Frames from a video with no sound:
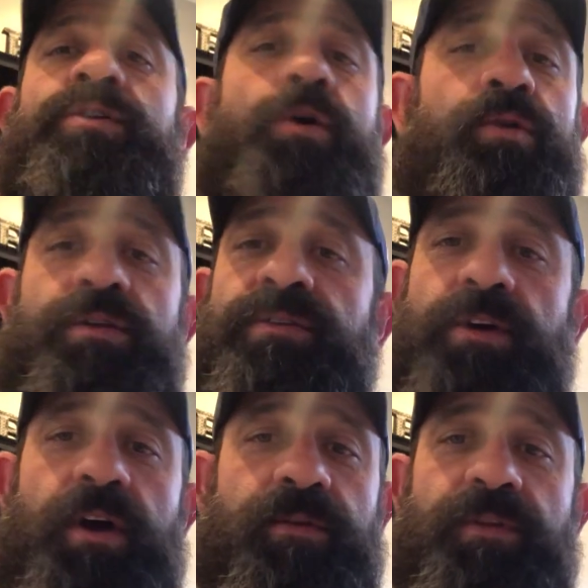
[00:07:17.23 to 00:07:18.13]
Go to the
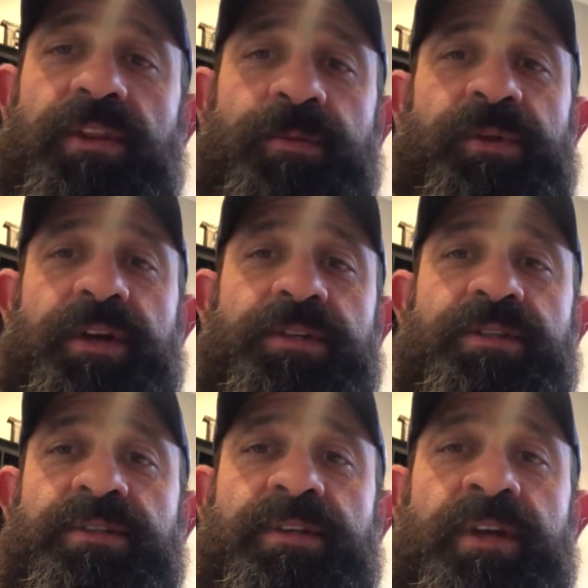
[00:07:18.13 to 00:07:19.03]
dog-friendly
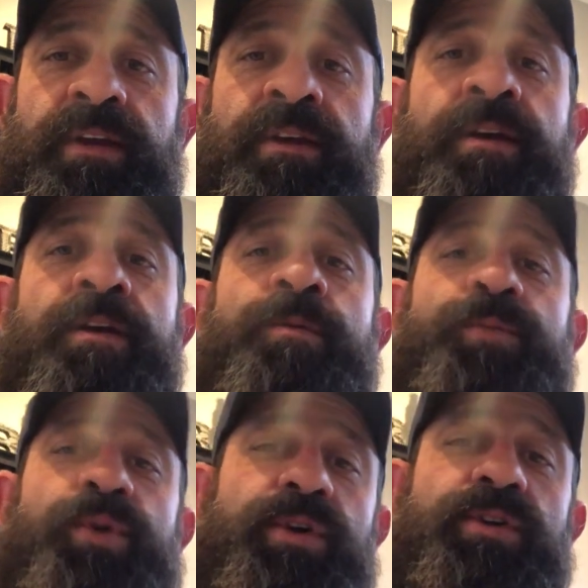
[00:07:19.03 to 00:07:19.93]
places and
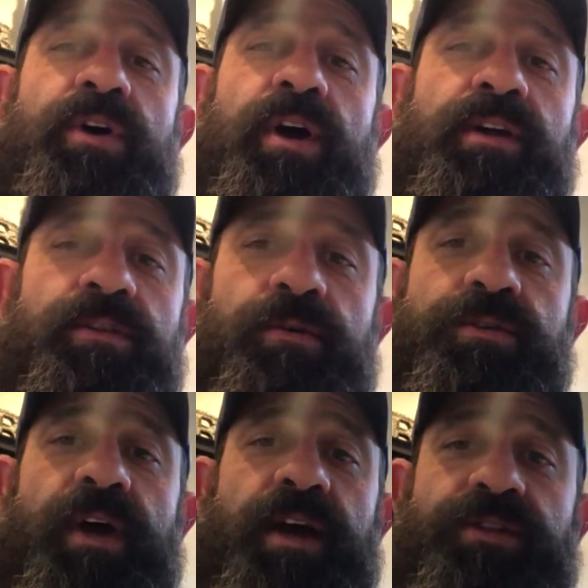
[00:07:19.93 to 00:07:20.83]
put your dog in
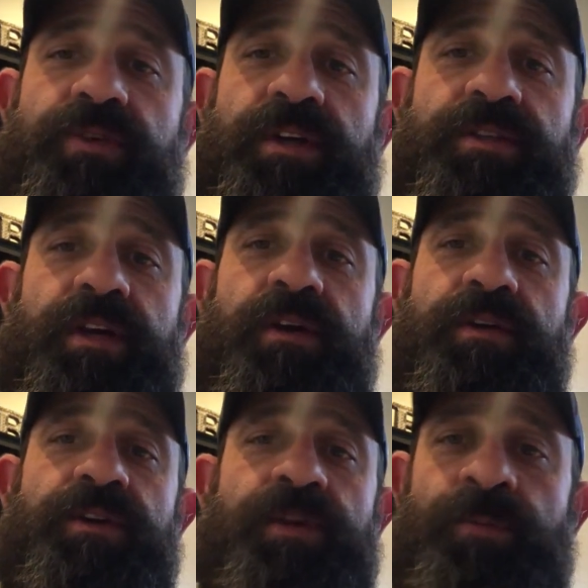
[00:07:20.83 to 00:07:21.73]
those high-stress
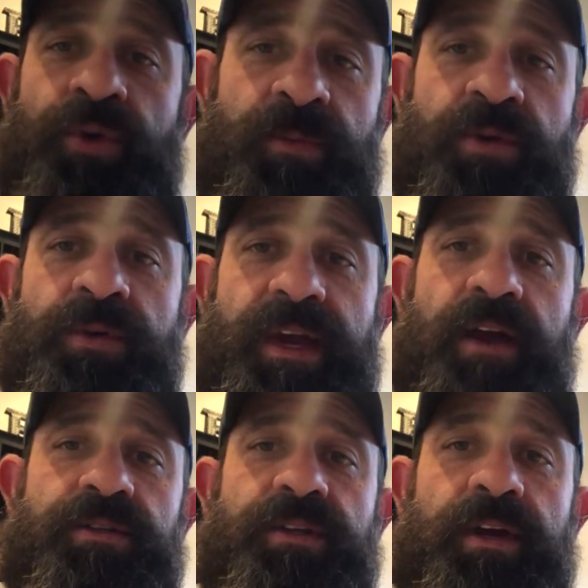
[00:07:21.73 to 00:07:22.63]
areas and put them into a
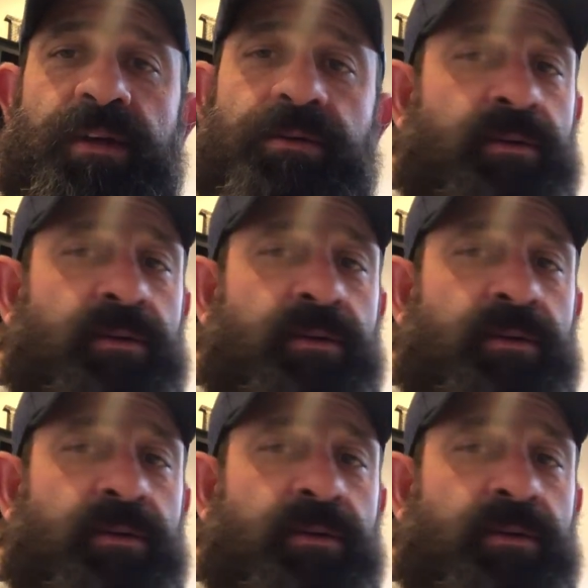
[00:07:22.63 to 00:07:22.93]
downstay.